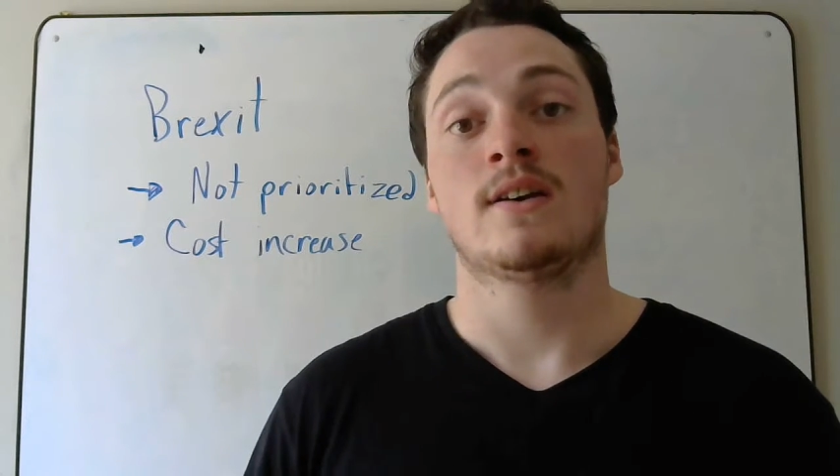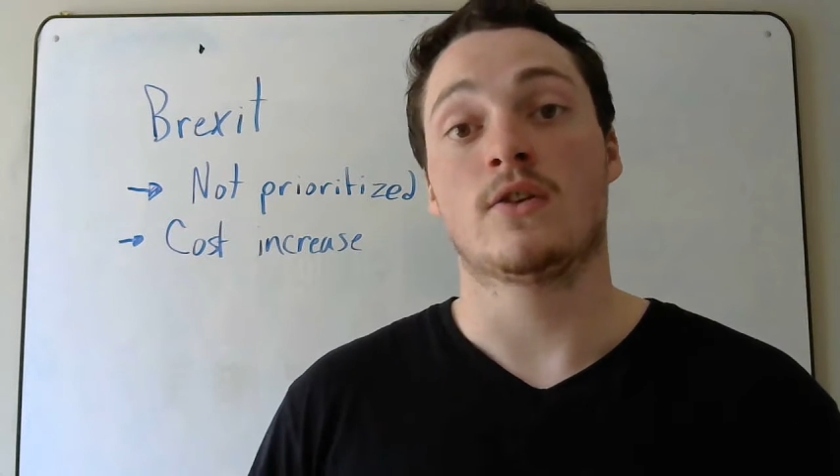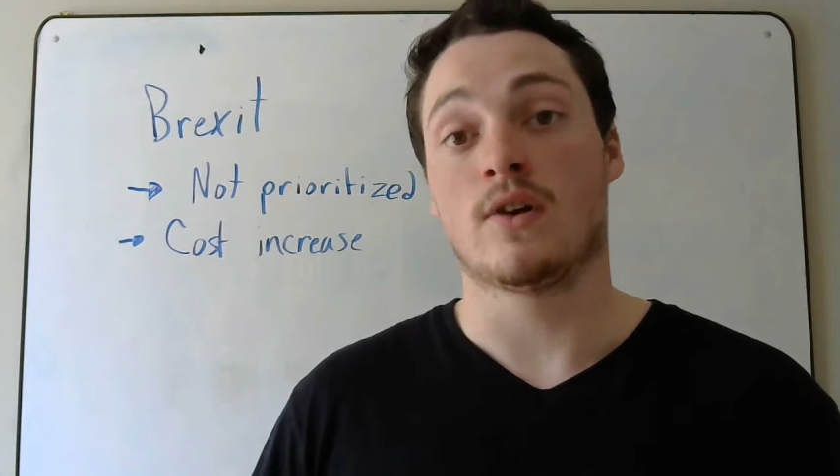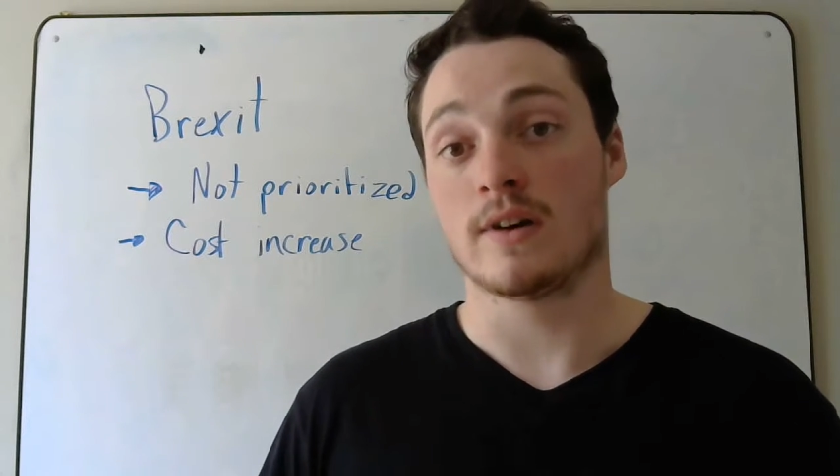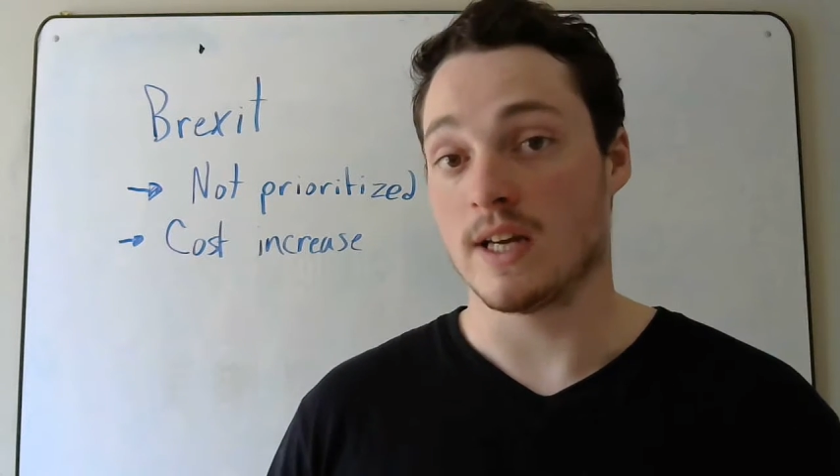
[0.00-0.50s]

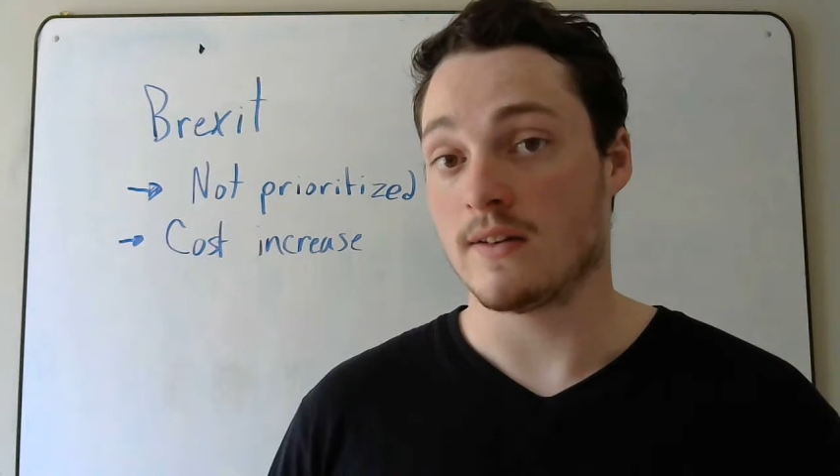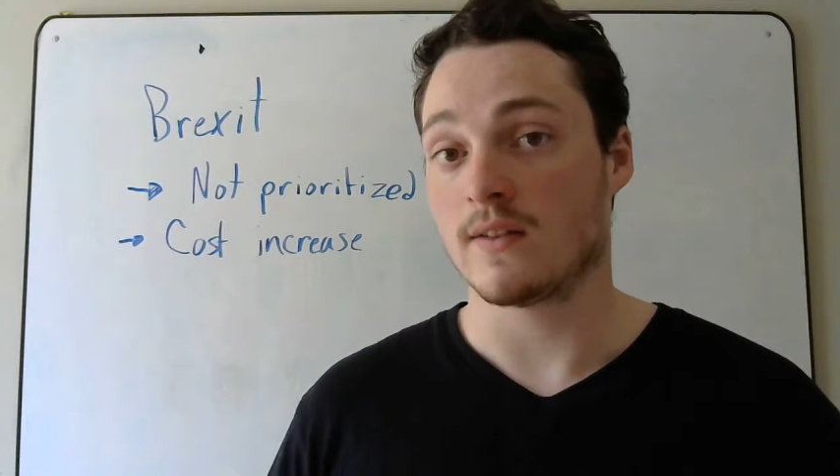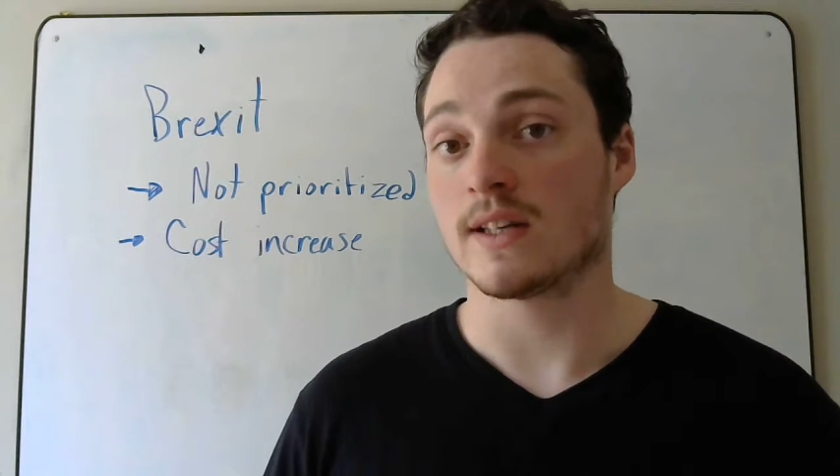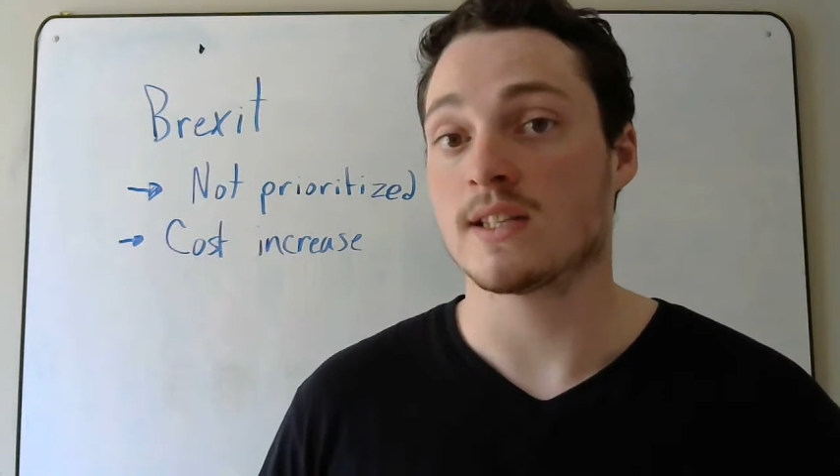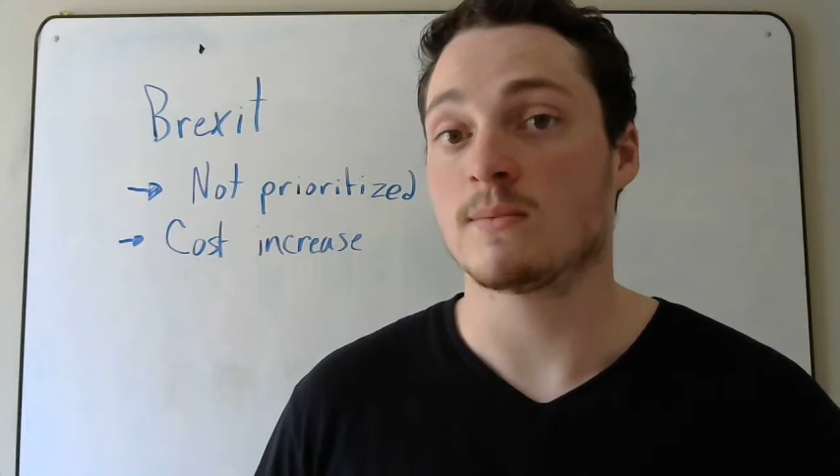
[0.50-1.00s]
There are
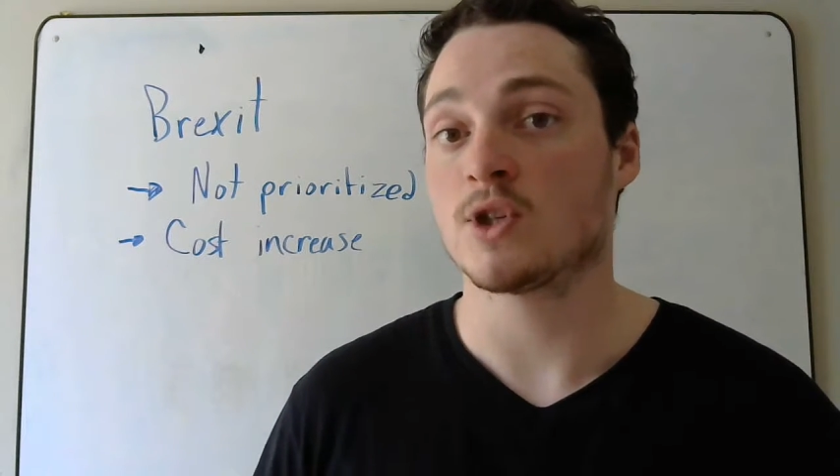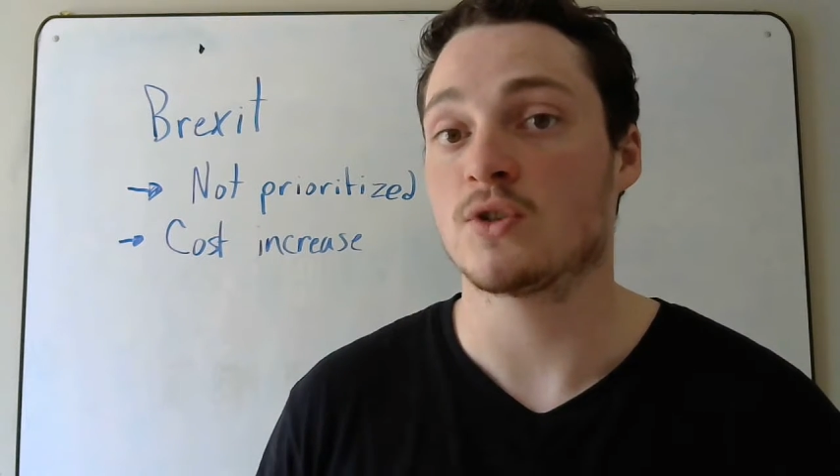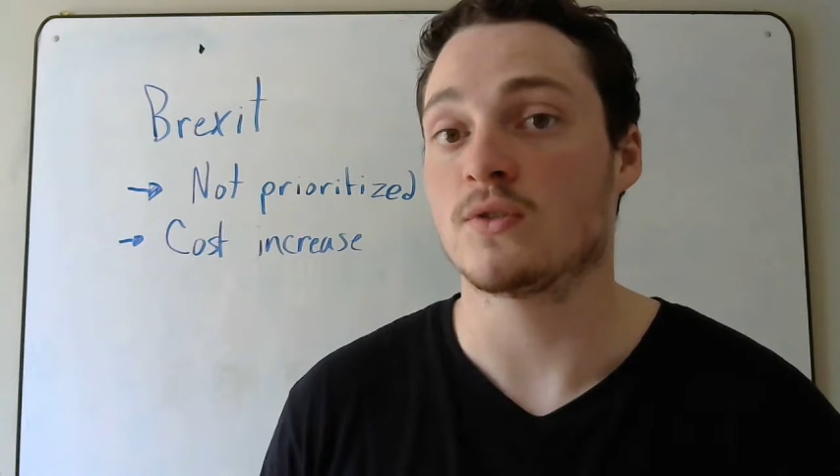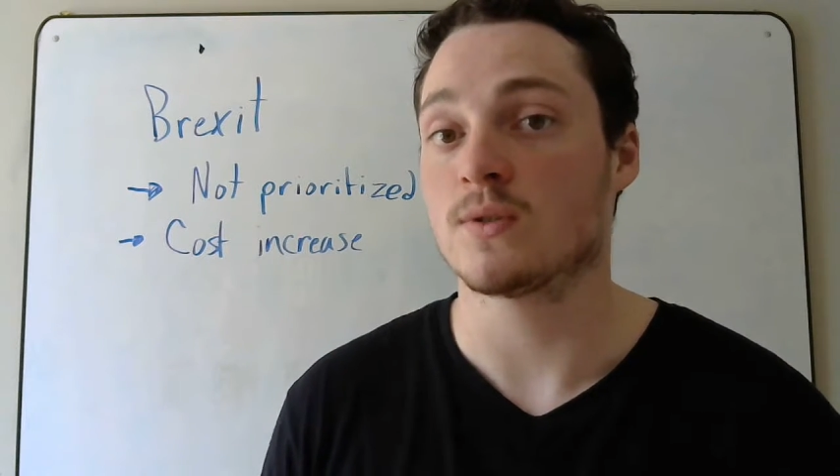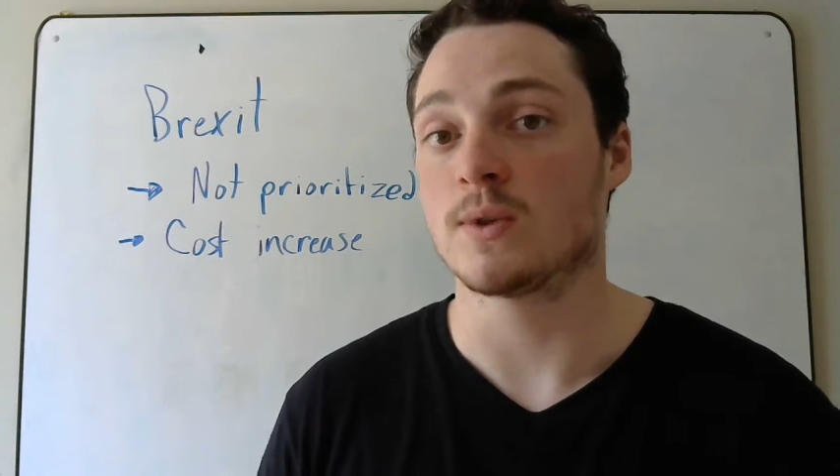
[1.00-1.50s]
definitely some issues.